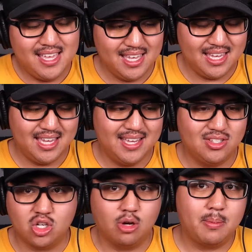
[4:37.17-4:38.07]
in
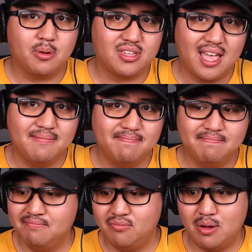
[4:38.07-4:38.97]
Jacoby Brissett
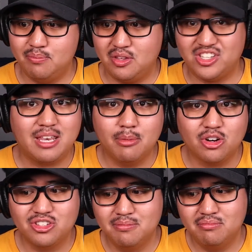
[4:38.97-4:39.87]
from the skid
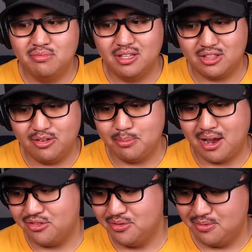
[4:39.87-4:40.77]
marks, the Cleveland
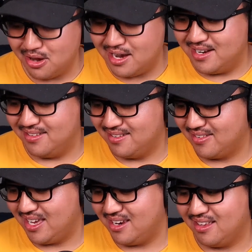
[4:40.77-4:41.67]
Browns. No, I'm
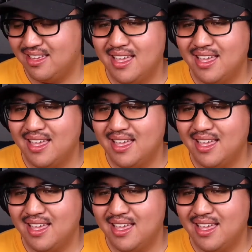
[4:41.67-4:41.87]
kidding.